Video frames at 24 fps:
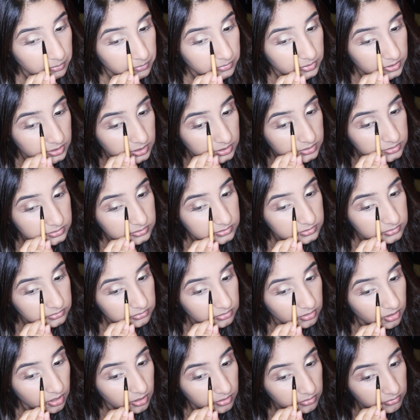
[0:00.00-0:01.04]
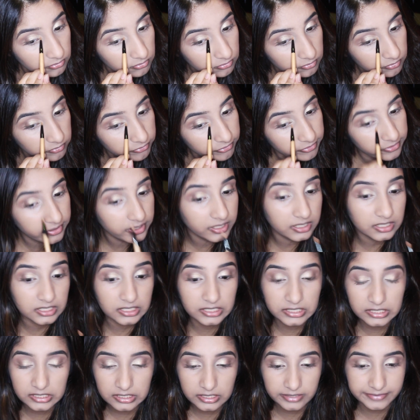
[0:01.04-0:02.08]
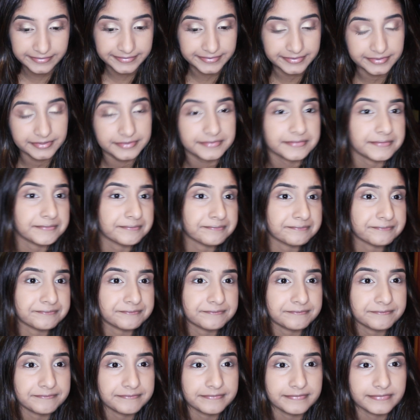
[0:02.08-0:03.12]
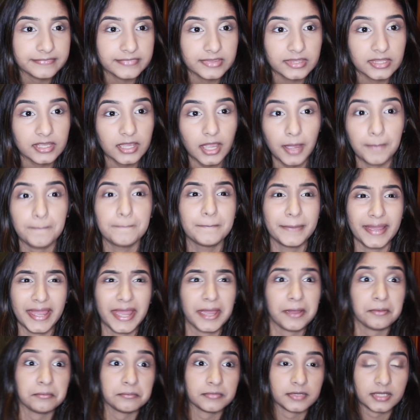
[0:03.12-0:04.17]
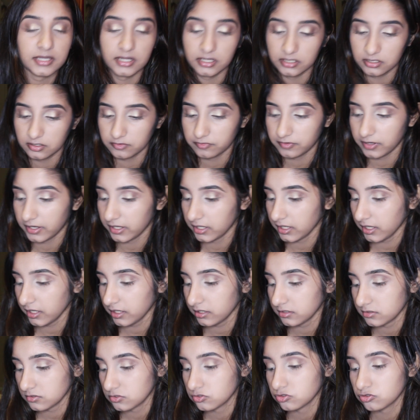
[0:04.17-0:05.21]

But it's not really like a bam kind of highlight.